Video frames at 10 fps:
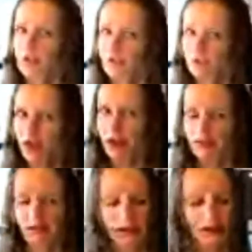bit of fat,
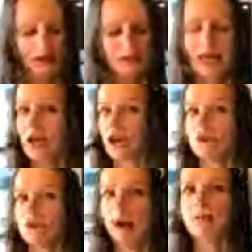and they
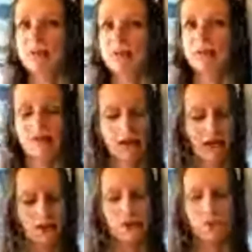do help some leavening,
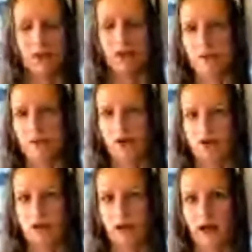and so the baking powder is
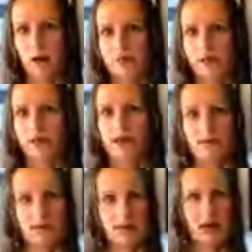going to help to
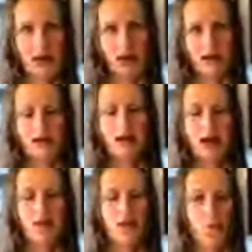leaven the egg.
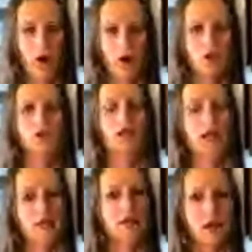And then the water is just going to
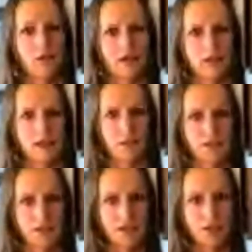give a little bit of
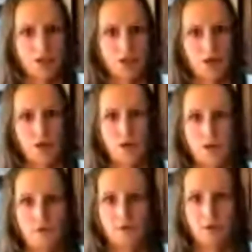substance
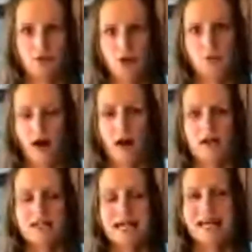to your
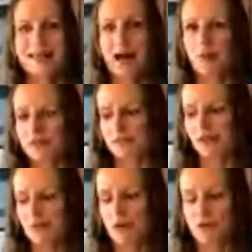product. That was
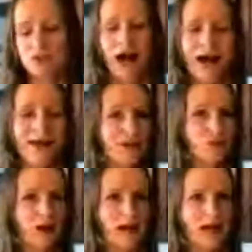the most highly
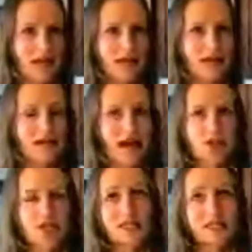rated,
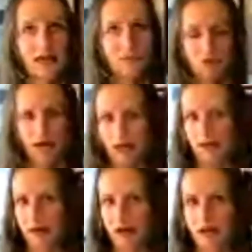actually the second most
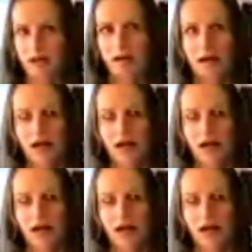highly rated